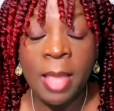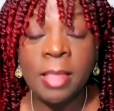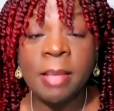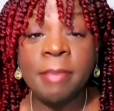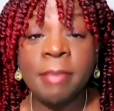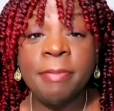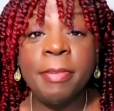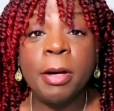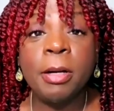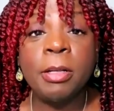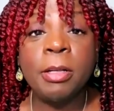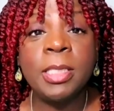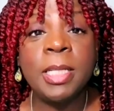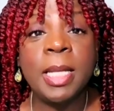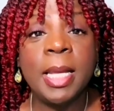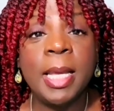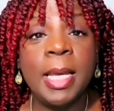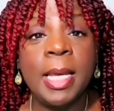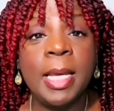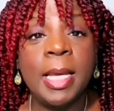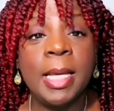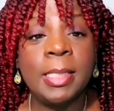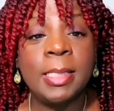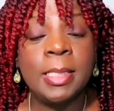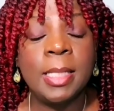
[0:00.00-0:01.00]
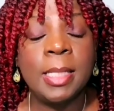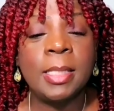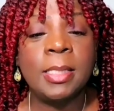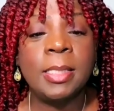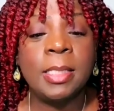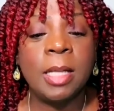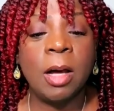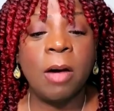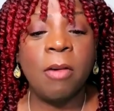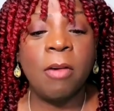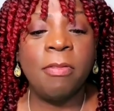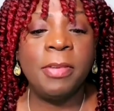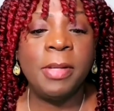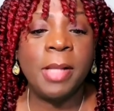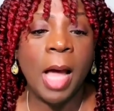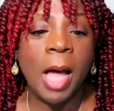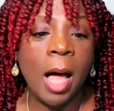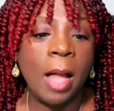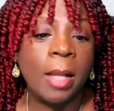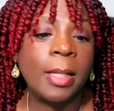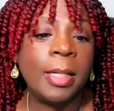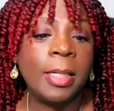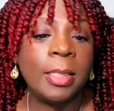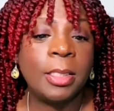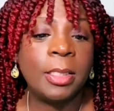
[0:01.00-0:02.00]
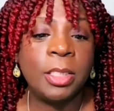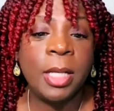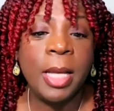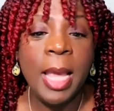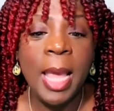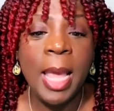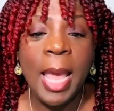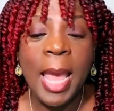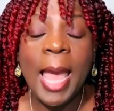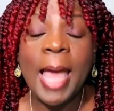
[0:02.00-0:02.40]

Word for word: The first is self knowledge.